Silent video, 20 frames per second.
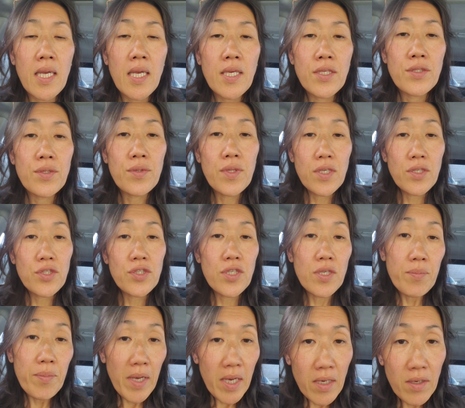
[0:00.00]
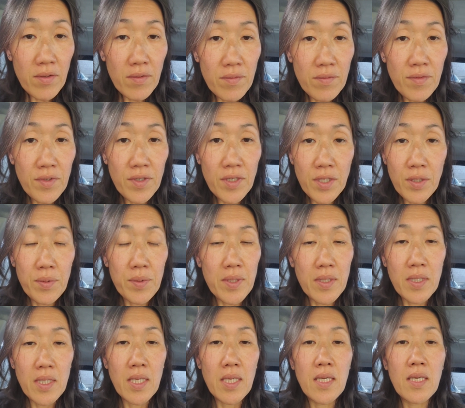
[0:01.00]
So they ship out very
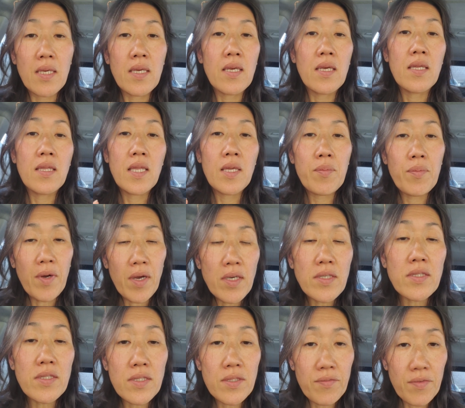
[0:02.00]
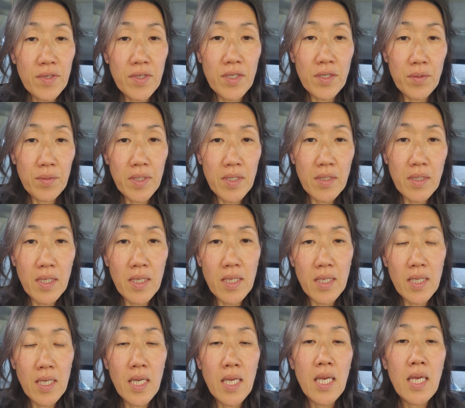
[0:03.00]
quickly, they process very
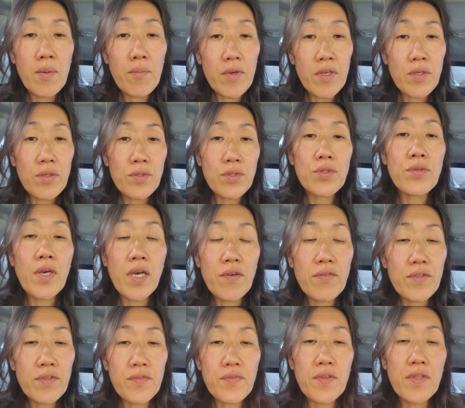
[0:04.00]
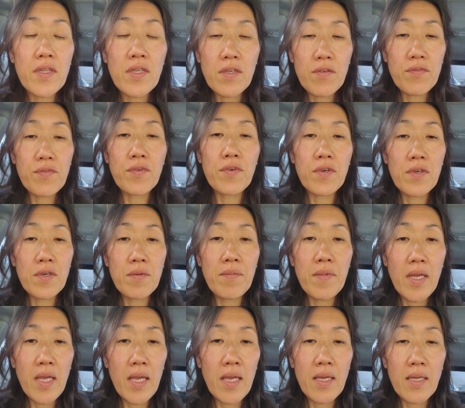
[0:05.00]
quickly, but you do have to fill in a
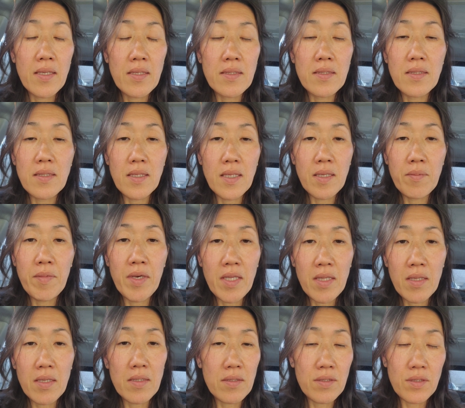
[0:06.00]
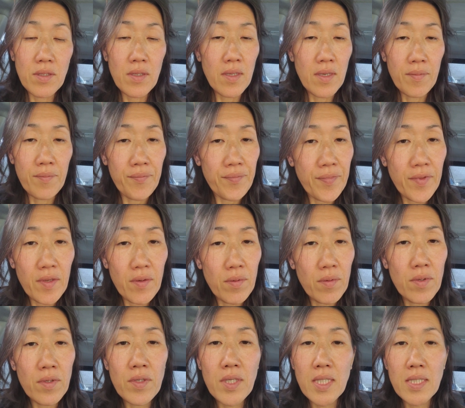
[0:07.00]
form and email it to them.
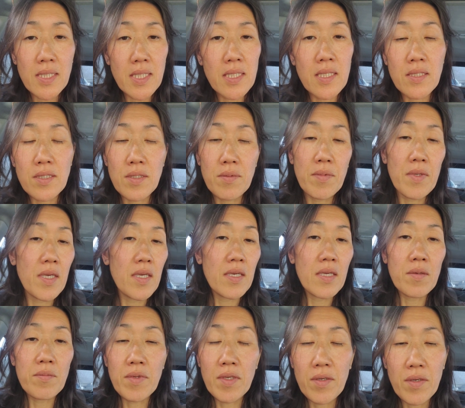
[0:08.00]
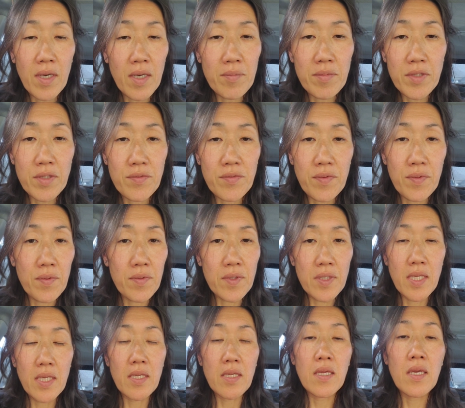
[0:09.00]
Or you can send it to me and I'll be happy to forward
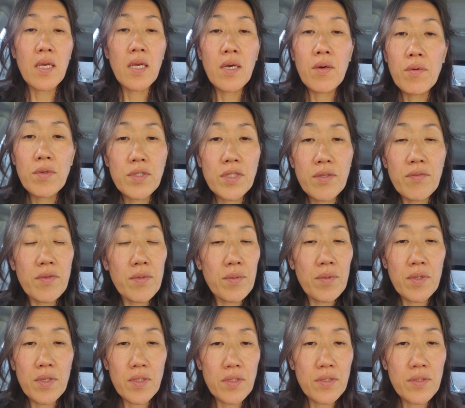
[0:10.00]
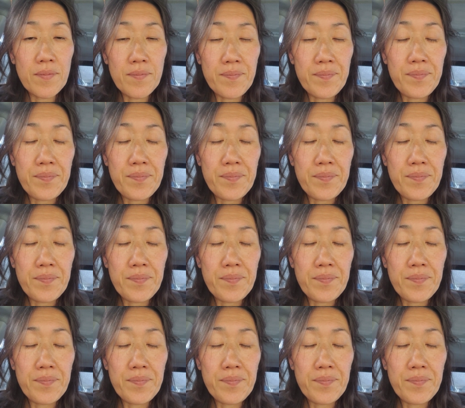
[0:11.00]
it, whichever works.